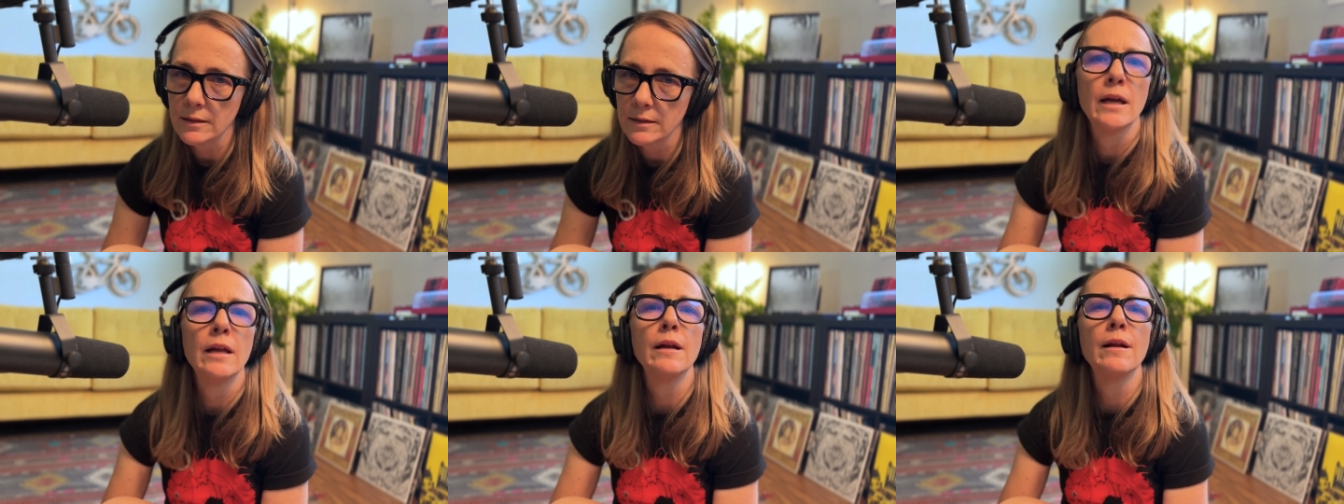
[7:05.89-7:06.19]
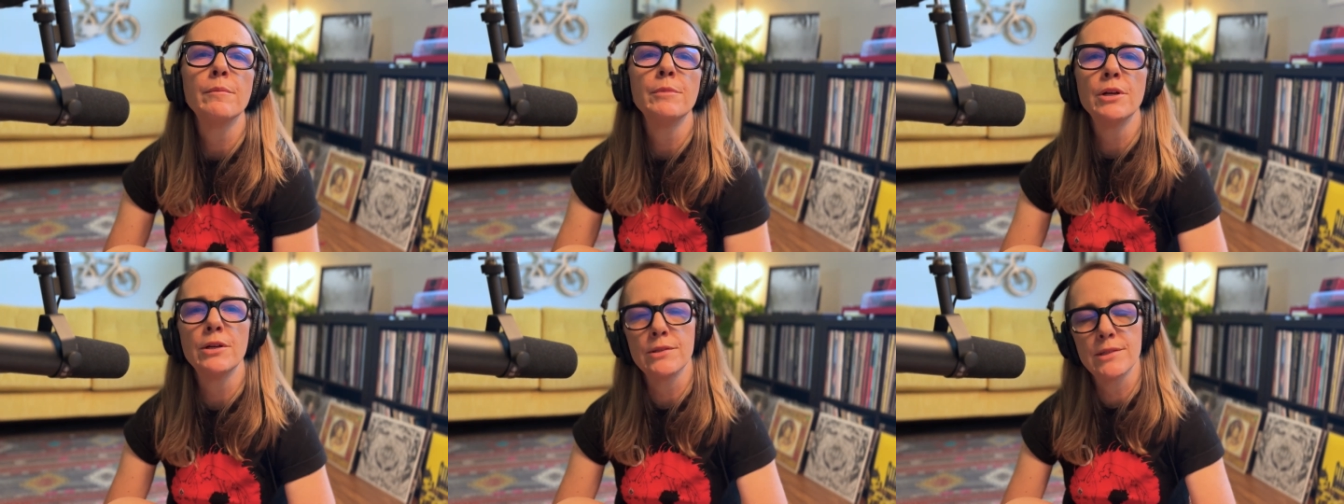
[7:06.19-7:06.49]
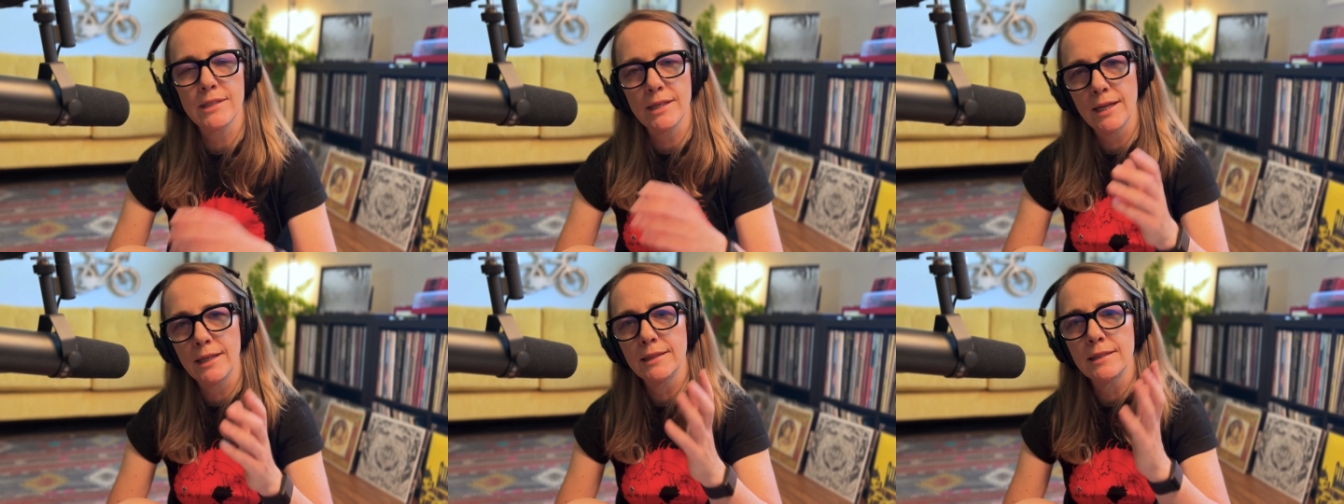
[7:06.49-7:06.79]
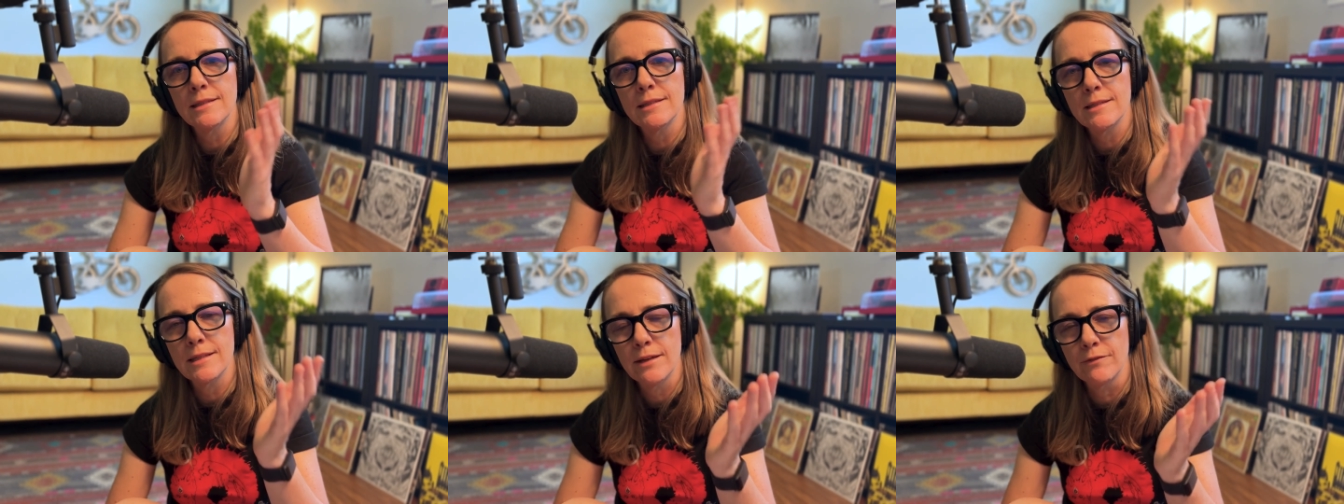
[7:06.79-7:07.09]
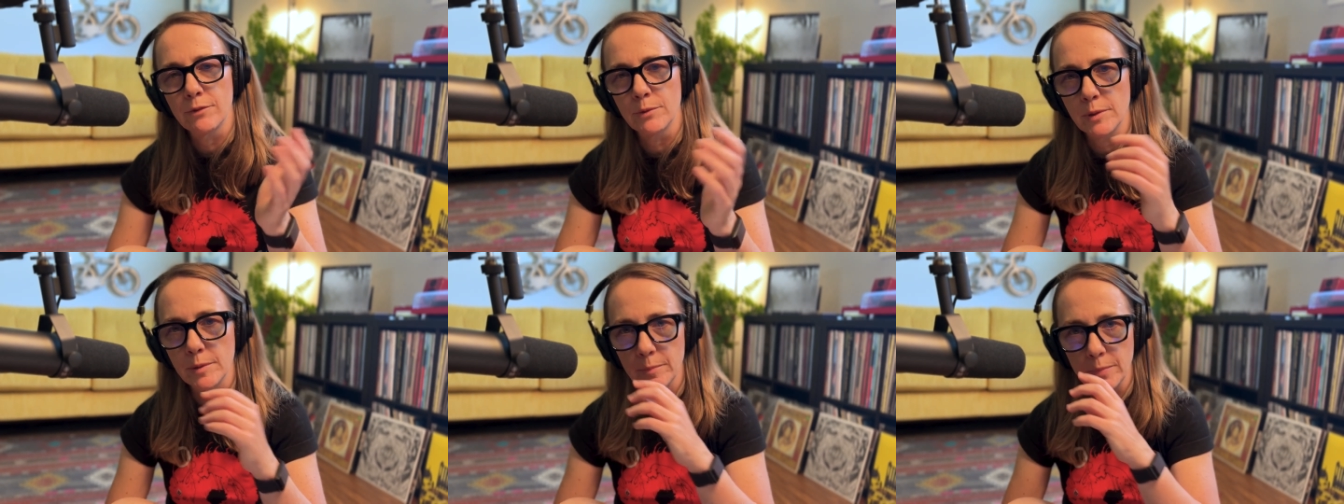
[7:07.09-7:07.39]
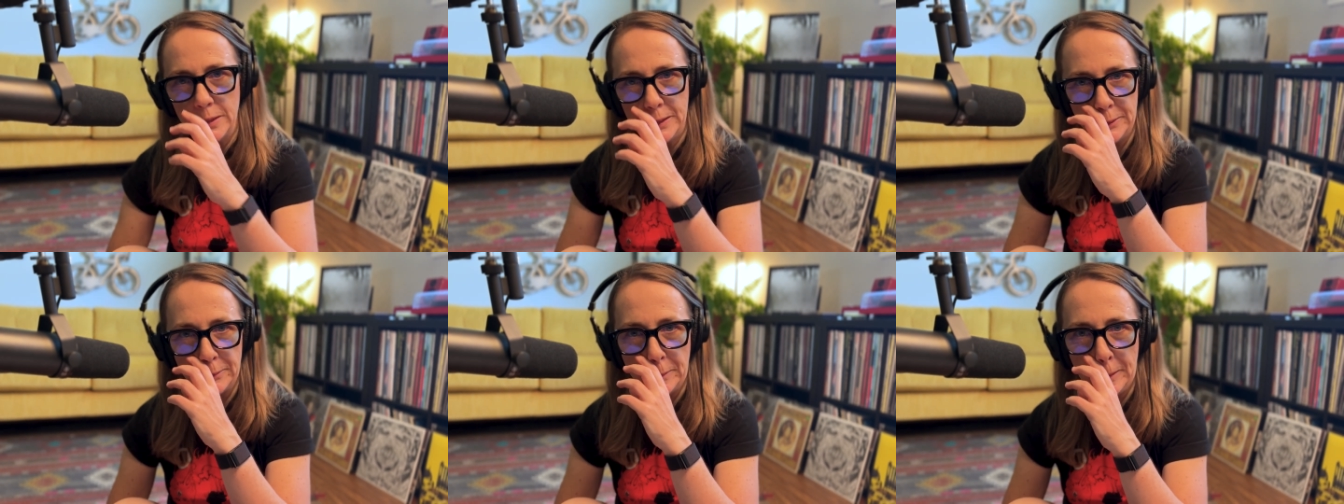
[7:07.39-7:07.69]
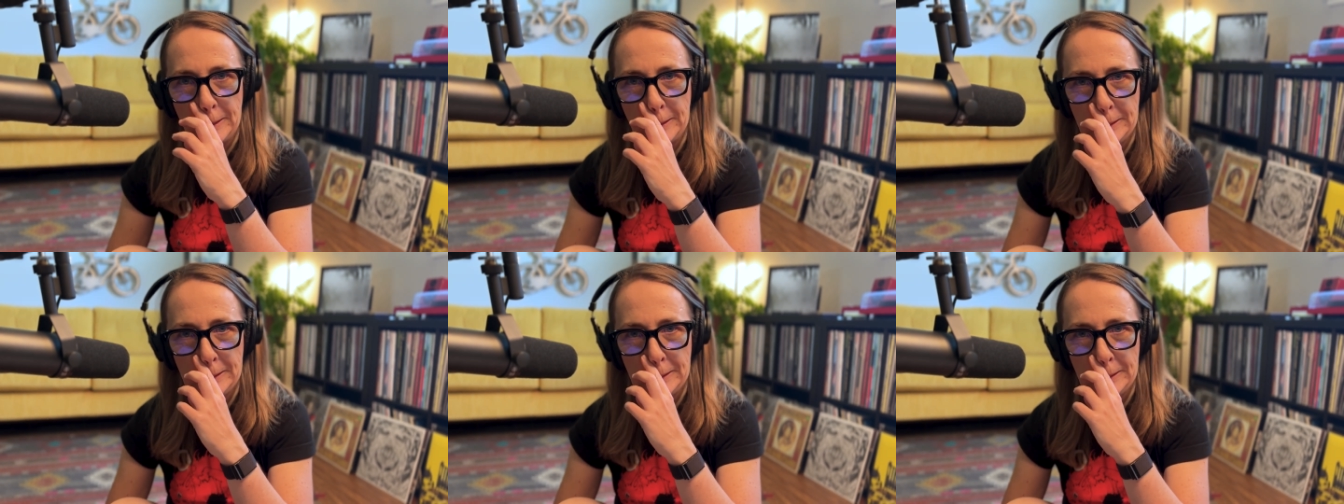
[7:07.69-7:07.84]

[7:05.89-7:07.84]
And I'm not saying this is everyone, by the way.